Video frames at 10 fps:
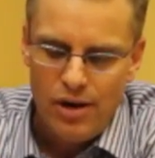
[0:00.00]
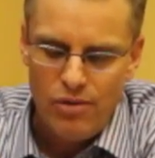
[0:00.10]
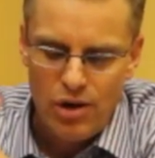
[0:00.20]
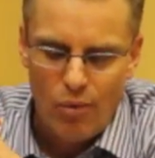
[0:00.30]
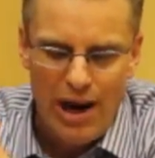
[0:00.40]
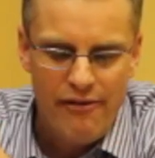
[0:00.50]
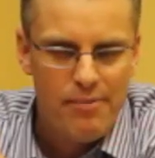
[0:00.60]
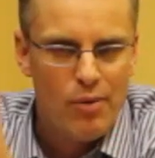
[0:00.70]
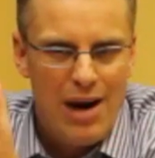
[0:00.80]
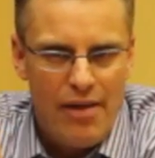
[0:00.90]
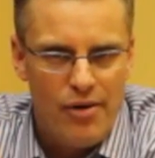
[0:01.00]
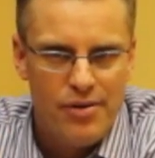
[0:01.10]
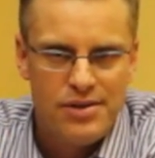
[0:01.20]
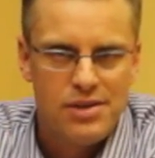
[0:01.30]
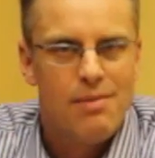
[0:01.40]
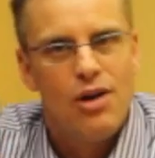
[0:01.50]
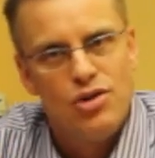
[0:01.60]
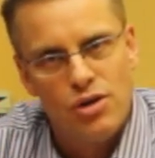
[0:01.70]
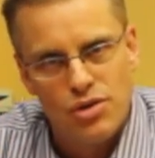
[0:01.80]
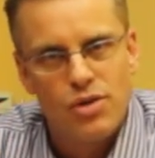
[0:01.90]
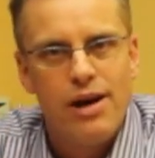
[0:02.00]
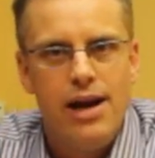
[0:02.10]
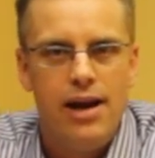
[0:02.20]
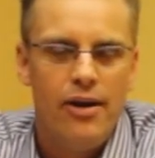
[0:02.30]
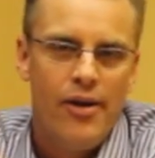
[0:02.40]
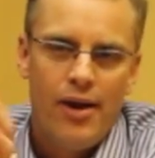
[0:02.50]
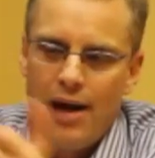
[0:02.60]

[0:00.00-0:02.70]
you and your wife, but rather this is about Joe's training.